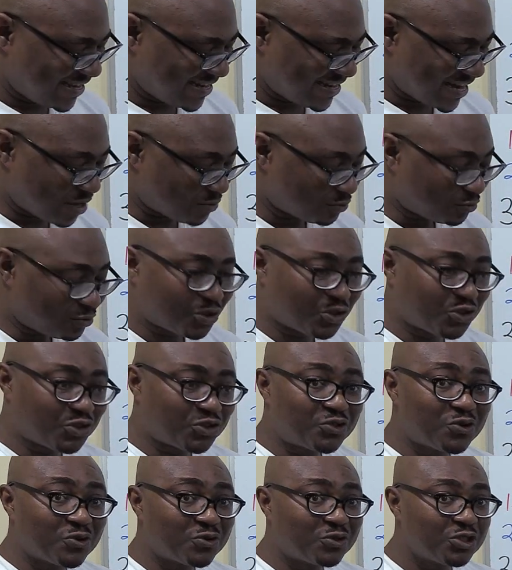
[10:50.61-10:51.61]
Now,
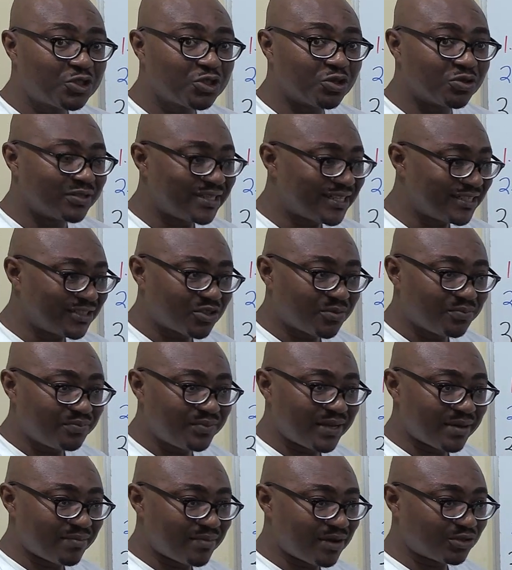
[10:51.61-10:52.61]
structure, there's
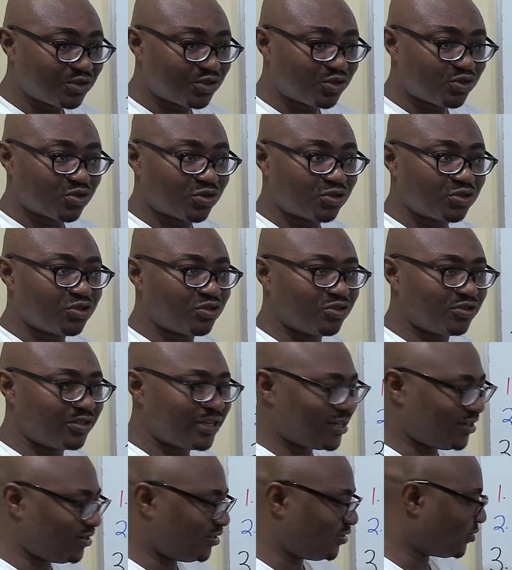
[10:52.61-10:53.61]
something about structure that
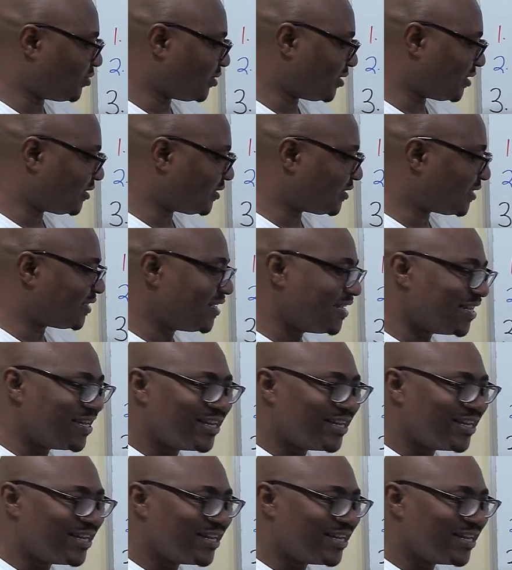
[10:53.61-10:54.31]
I need to understand.